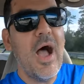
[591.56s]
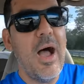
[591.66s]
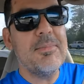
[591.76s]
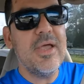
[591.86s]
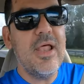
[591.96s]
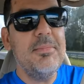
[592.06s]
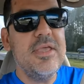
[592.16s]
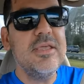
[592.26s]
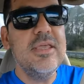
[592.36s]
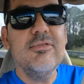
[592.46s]
I'm gonna
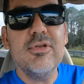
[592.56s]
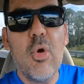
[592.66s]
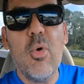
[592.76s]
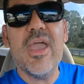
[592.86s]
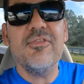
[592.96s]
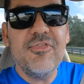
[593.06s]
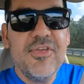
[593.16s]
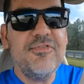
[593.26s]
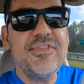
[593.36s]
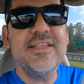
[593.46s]
be giving away
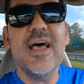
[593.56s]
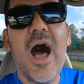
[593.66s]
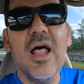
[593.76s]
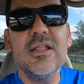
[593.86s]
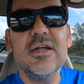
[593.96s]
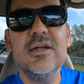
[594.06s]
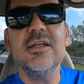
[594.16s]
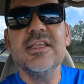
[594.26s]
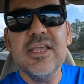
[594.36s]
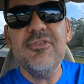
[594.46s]

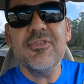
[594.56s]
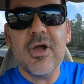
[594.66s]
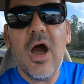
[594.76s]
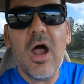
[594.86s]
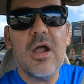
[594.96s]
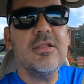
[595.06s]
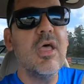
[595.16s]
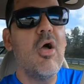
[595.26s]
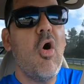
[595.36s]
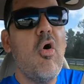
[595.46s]
$50 gift card
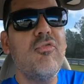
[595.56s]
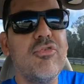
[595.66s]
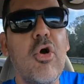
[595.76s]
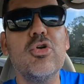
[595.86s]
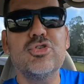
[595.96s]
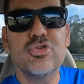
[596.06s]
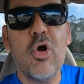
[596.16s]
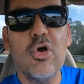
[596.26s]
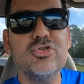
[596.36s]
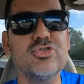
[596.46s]
of your
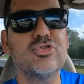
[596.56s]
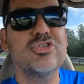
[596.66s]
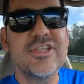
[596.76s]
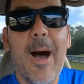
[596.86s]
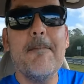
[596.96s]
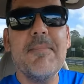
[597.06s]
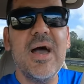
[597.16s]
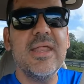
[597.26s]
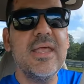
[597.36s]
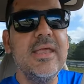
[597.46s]
choice to
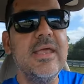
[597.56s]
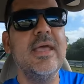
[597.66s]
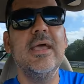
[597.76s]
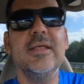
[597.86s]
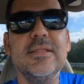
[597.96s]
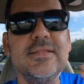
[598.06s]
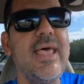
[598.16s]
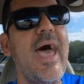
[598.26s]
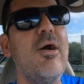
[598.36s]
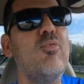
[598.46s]
somebody
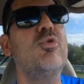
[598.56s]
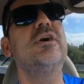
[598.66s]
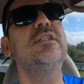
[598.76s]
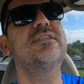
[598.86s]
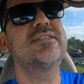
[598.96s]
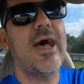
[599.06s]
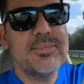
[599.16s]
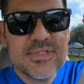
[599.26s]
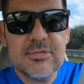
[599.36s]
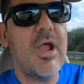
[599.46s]
that will
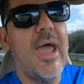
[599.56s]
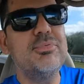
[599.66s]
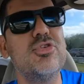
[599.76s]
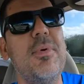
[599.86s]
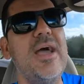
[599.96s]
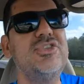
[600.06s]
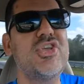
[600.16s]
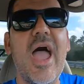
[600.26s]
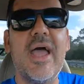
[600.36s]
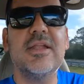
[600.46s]
subscribe to my
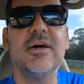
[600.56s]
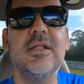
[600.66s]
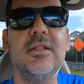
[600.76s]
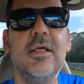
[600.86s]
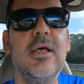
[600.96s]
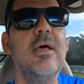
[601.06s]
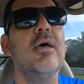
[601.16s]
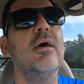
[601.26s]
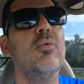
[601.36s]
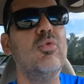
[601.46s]
channel
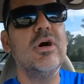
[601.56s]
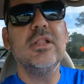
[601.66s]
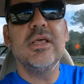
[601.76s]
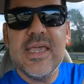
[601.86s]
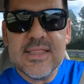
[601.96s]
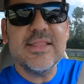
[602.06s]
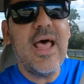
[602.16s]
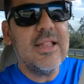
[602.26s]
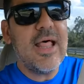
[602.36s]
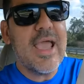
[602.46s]
will hit
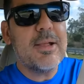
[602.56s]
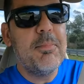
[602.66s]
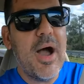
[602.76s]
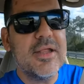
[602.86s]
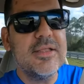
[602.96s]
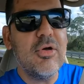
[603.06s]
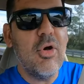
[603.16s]
that like button